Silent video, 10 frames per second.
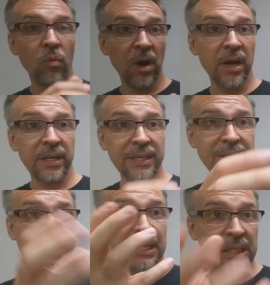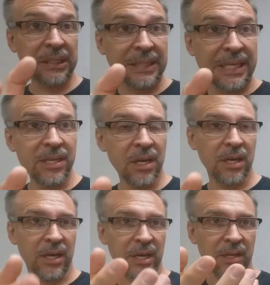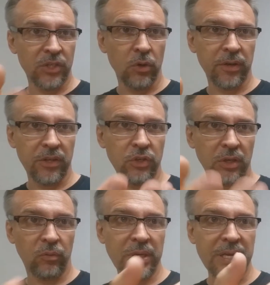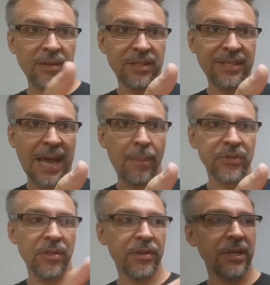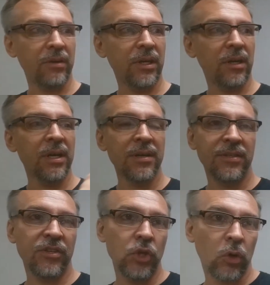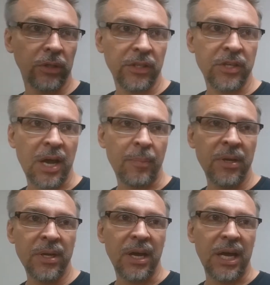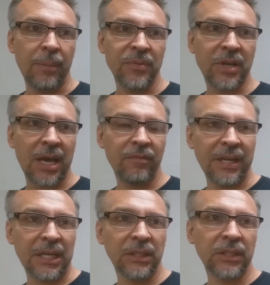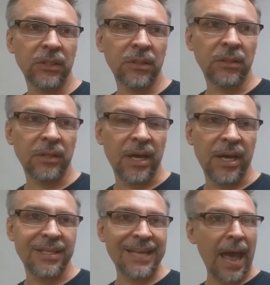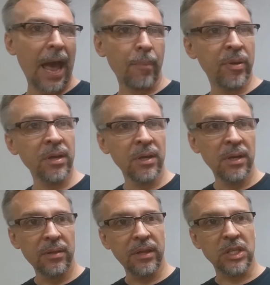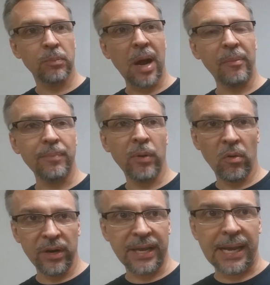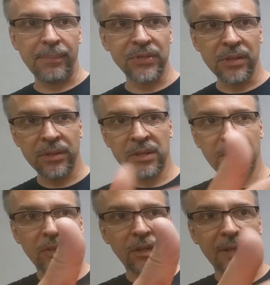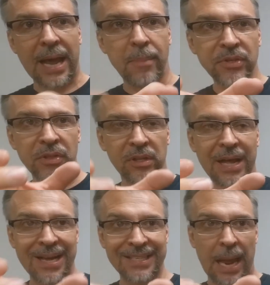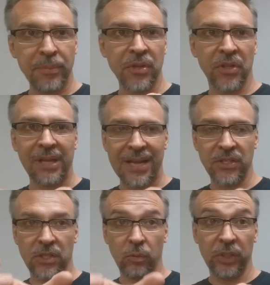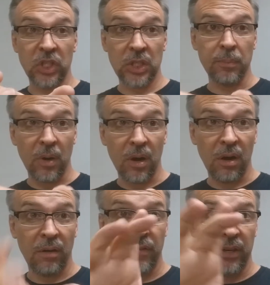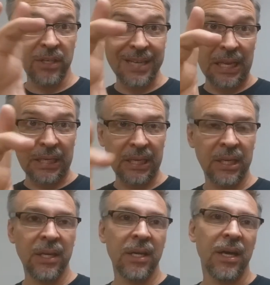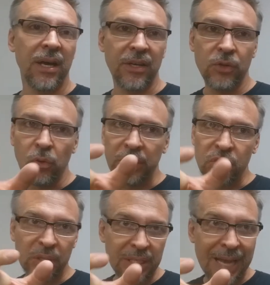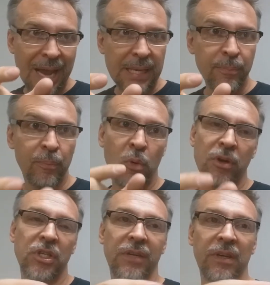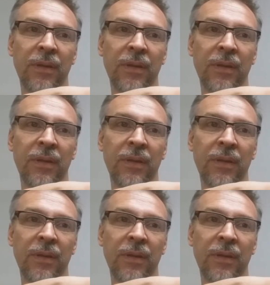One is the clean uh, joker that you can read. It says Absinthe down here. It says Joker at the top. Um, it's kind of like a little uh, tap that's probably pouring absinthe. You can get the little absinthe glass. Absinthe glasses are really small, very delicate. Uh, you'd only drink a tiny portion of